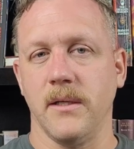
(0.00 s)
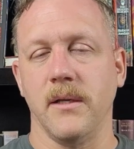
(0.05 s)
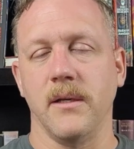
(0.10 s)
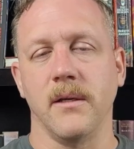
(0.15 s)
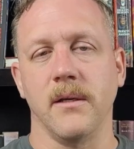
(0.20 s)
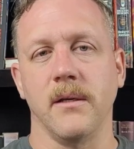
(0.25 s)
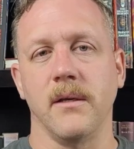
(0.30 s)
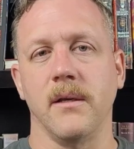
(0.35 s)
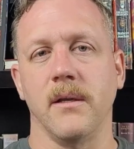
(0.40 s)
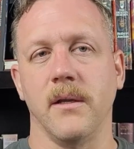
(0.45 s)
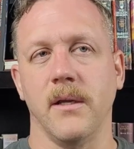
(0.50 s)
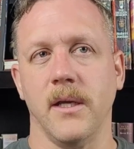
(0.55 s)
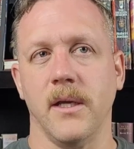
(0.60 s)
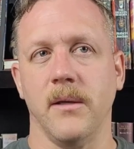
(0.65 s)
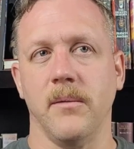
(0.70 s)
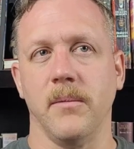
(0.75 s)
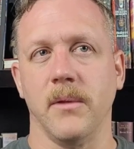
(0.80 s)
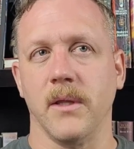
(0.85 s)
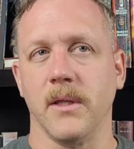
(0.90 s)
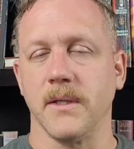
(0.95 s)
and
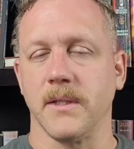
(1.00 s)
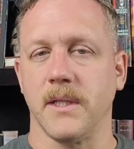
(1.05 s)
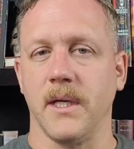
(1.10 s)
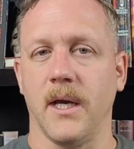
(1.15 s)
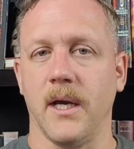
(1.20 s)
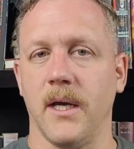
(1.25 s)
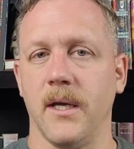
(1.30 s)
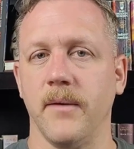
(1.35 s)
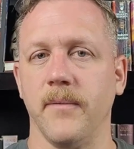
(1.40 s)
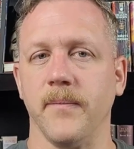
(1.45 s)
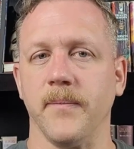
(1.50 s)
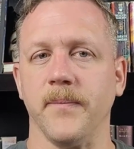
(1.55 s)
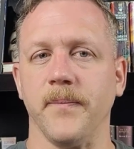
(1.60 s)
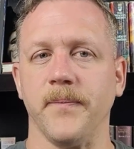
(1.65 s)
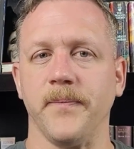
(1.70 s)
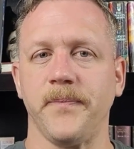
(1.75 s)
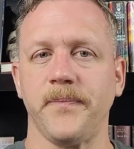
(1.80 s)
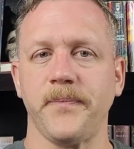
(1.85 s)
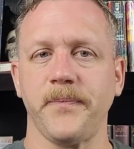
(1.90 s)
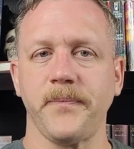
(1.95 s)
him and Lestat,
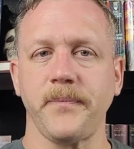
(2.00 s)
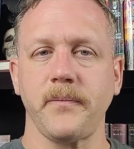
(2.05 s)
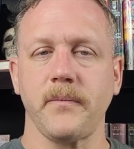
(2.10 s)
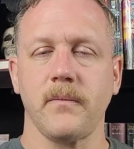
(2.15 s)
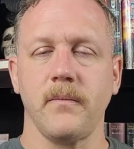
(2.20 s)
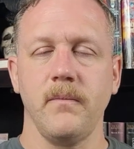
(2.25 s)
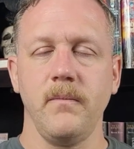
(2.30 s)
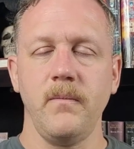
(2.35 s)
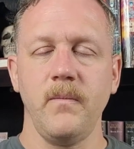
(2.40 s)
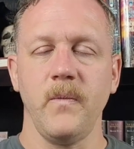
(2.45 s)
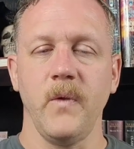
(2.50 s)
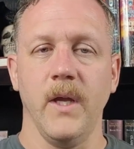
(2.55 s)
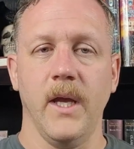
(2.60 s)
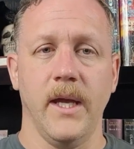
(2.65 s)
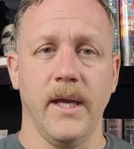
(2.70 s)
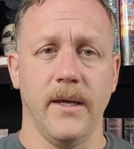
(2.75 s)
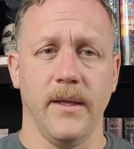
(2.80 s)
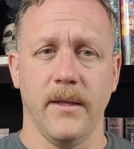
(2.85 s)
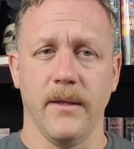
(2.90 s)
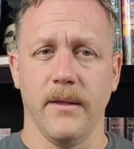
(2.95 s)

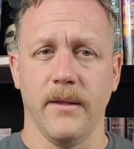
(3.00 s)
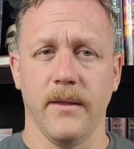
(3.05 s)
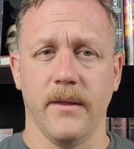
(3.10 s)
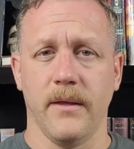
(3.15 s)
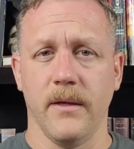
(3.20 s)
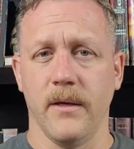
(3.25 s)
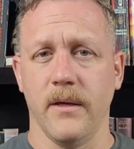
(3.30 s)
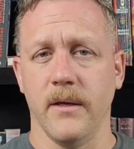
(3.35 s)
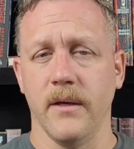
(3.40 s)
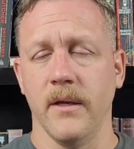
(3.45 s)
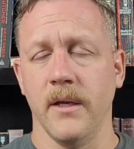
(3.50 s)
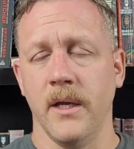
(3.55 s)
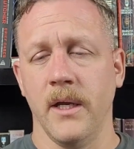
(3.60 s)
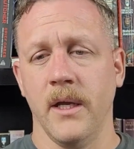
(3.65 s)
and the